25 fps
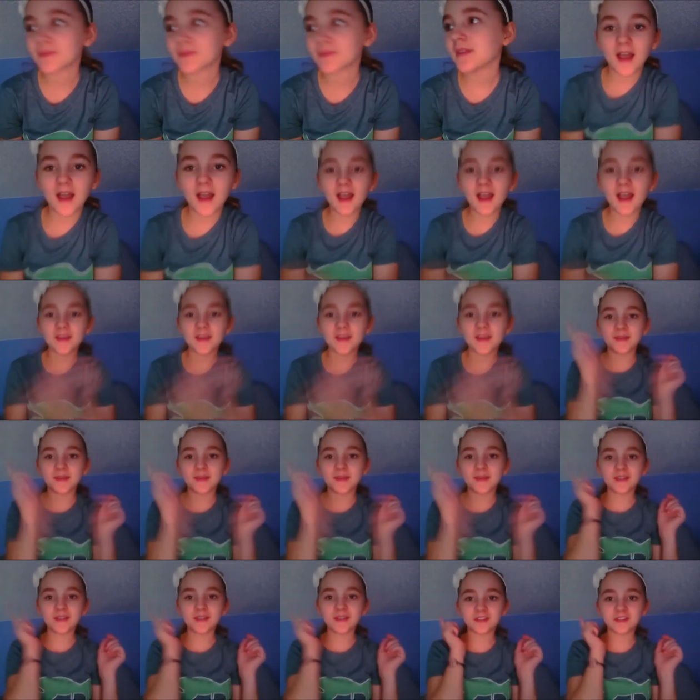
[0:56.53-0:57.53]
I am
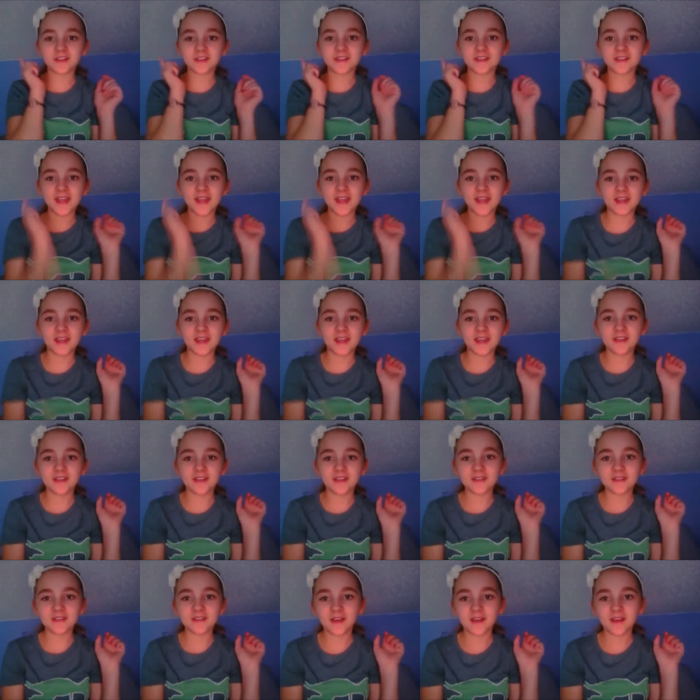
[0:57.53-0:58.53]
here today
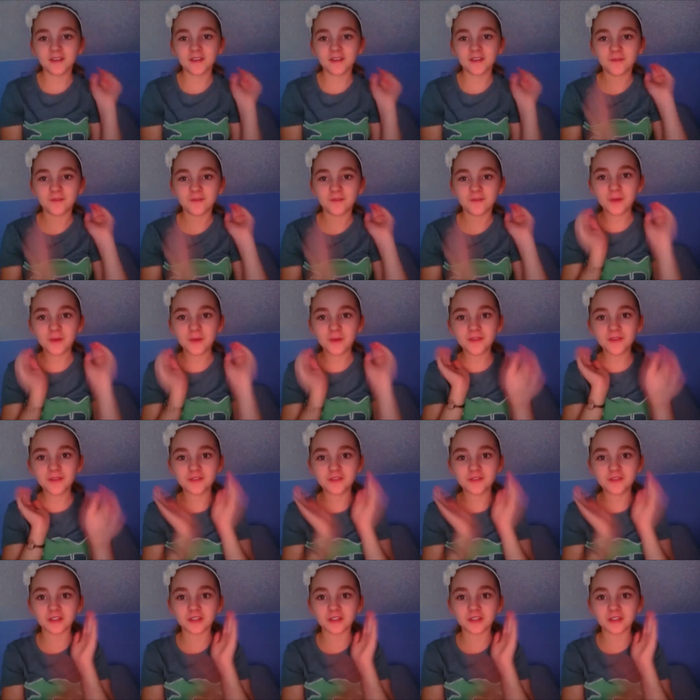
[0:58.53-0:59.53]
on the 4th of
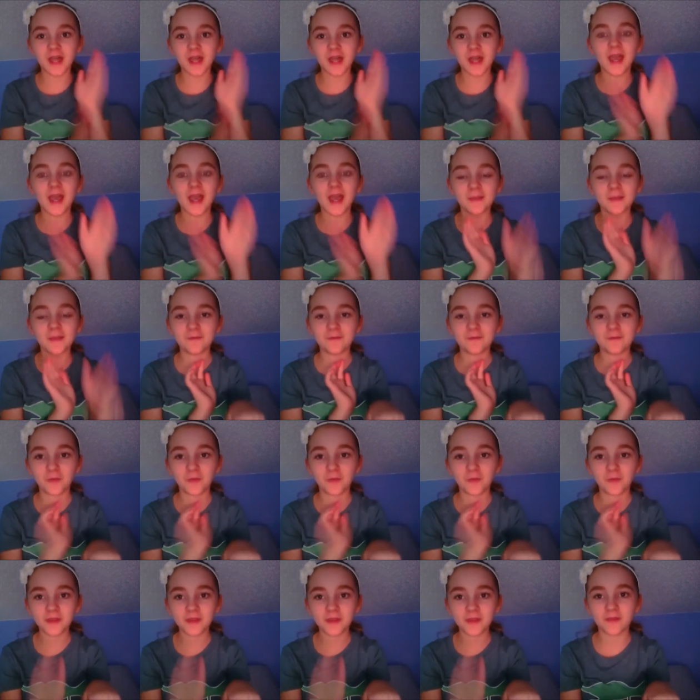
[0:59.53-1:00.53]
July. Happy
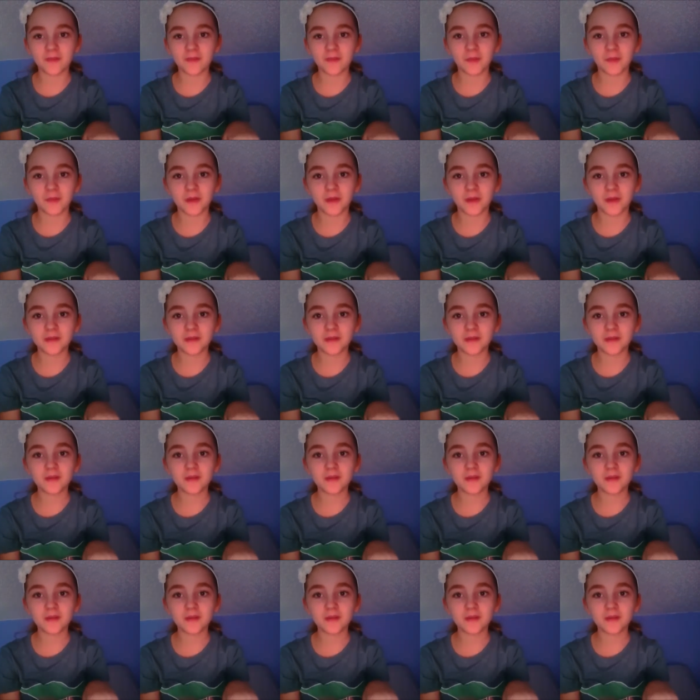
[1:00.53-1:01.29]
4th, everyone.